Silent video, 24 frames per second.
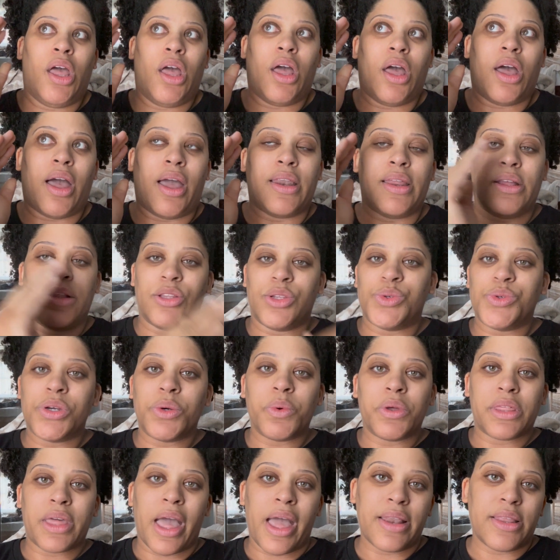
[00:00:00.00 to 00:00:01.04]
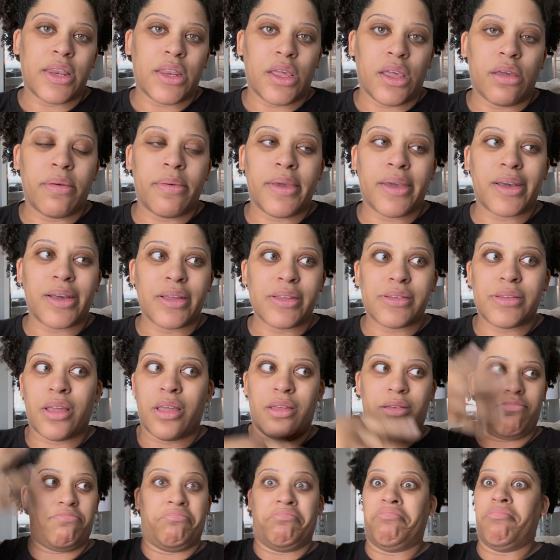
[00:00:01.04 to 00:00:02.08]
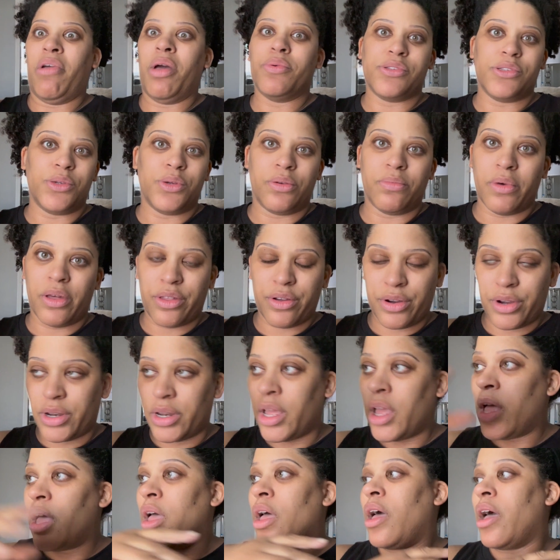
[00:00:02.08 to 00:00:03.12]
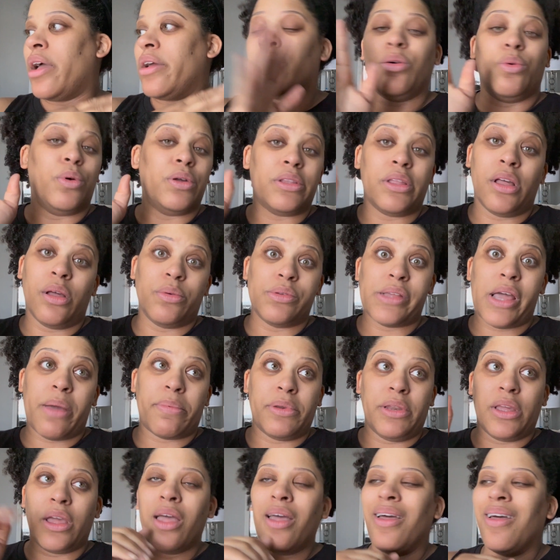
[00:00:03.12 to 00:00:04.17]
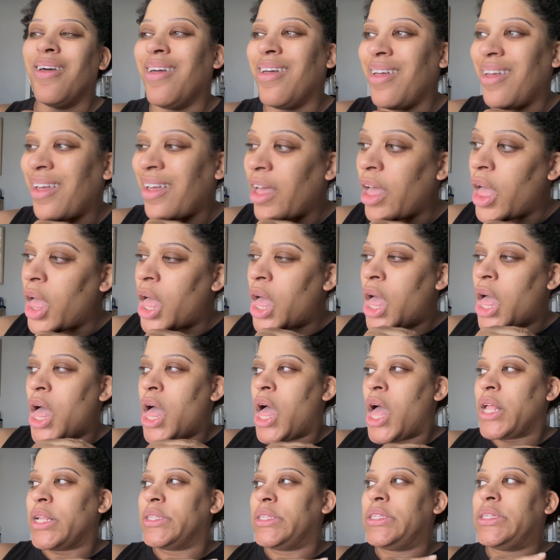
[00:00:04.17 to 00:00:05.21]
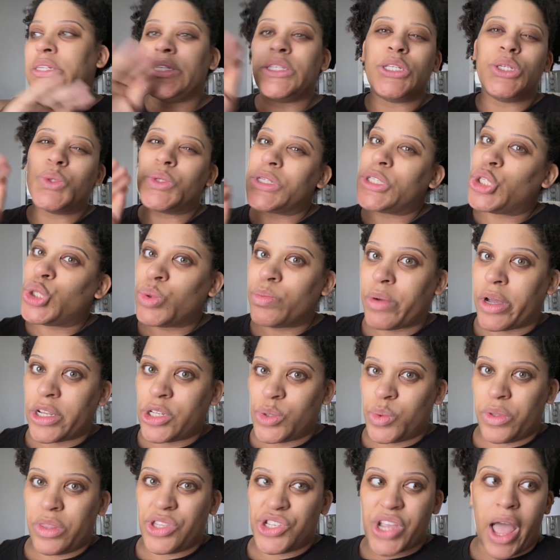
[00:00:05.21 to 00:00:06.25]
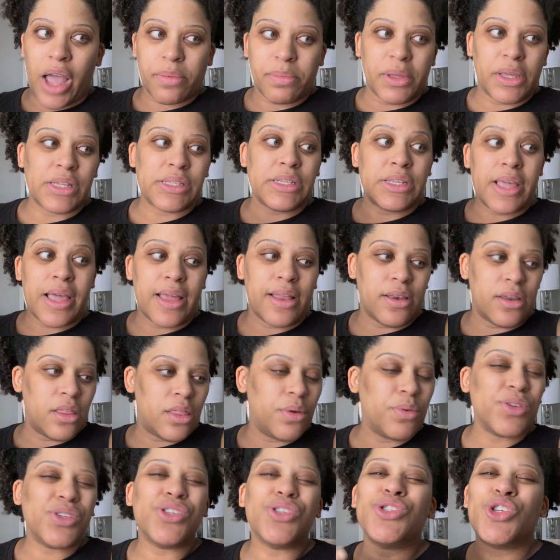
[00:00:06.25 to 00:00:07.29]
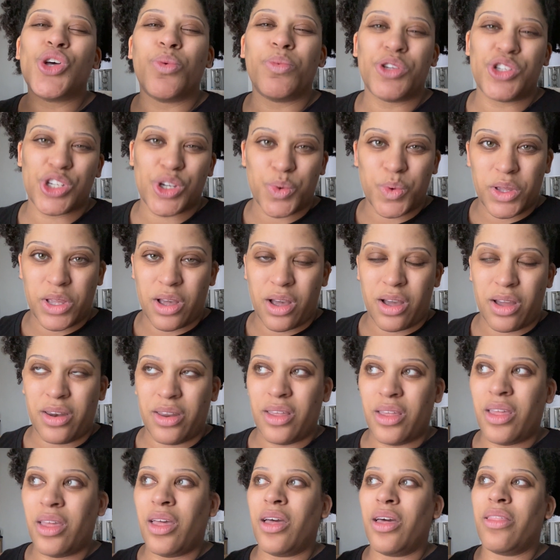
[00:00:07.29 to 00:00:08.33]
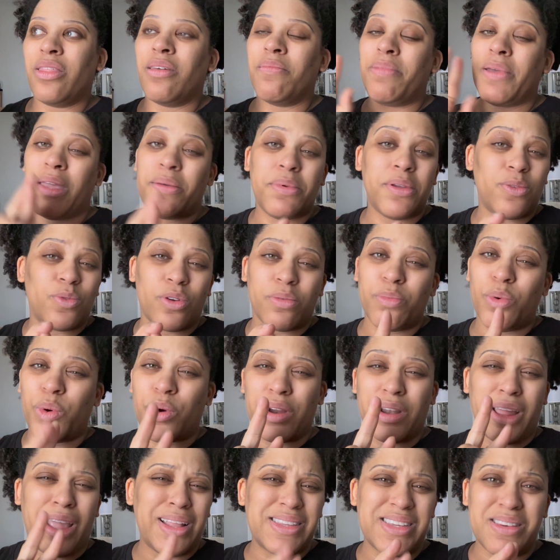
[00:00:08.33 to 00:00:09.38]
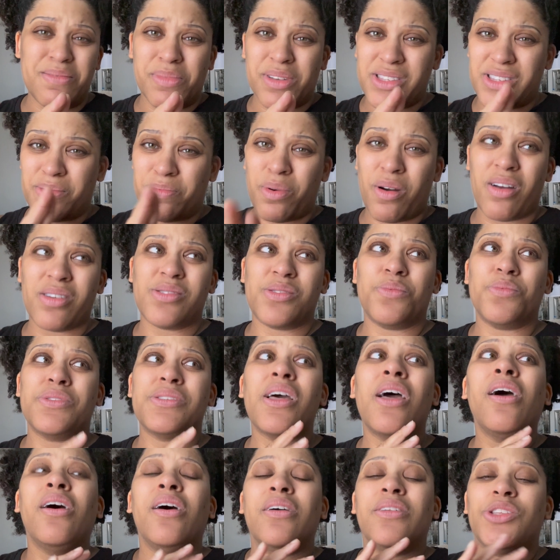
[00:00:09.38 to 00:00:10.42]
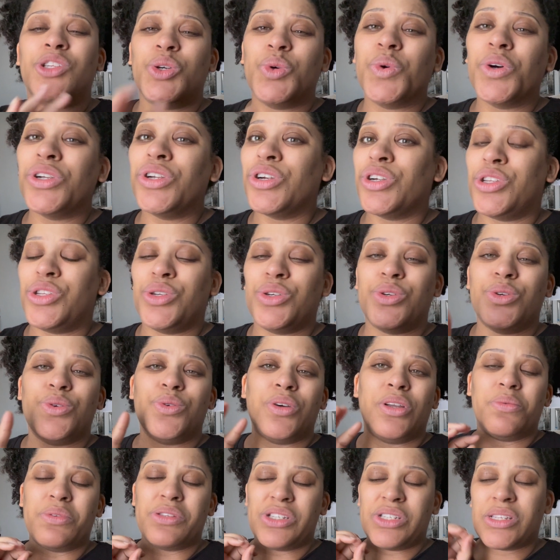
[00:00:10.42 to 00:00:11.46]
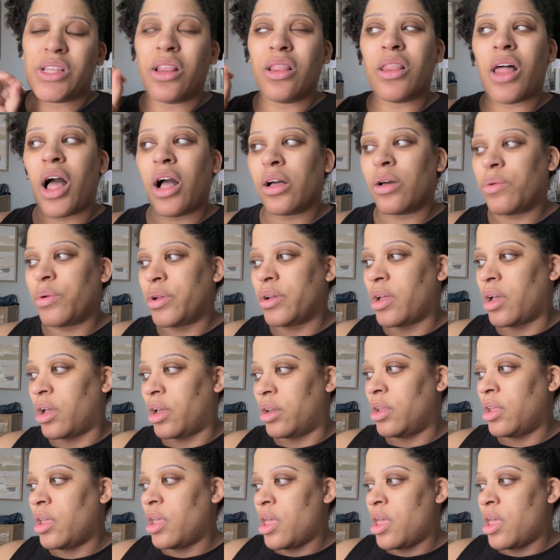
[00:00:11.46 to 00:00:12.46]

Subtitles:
I didn't do it with Kennedy because I was new to motherhood. I don't know what the hell was happening. Didn't do it too much with Jack because, again, there was just so much going on. The babies were born 18 months apart, so it was 2 under 2, and it was just a lot going on.